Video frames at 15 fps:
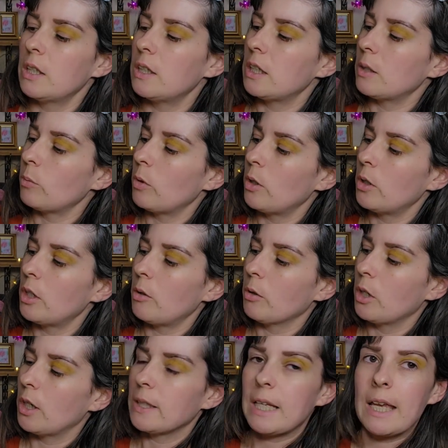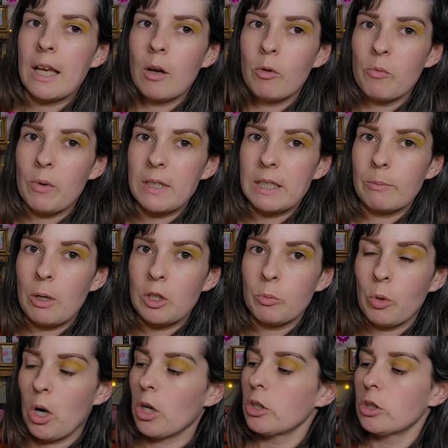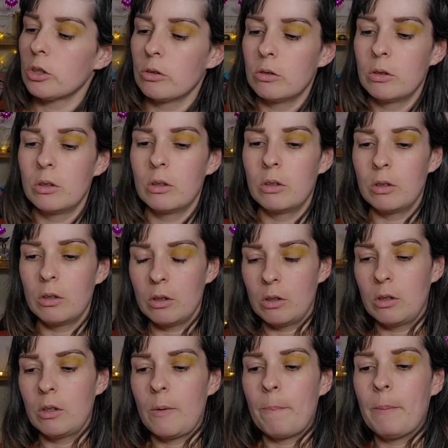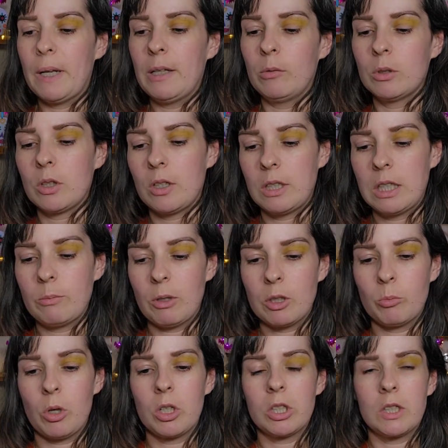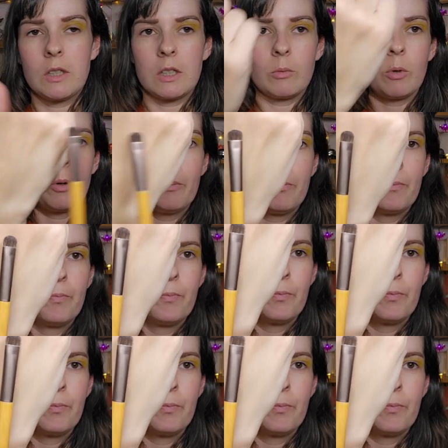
this one. I'm going to take it with my smudge brush. My little tiny smudge brush is this one